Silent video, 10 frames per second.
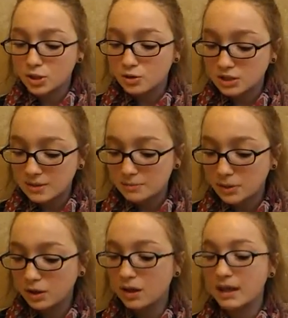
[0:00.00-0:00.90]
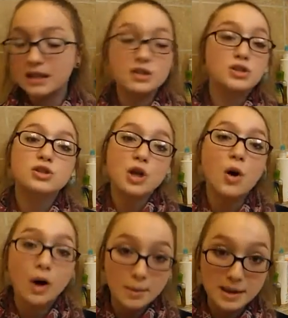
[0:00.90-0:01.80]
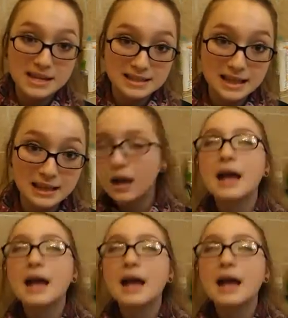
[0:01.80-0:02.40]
so simple, it is so amazing.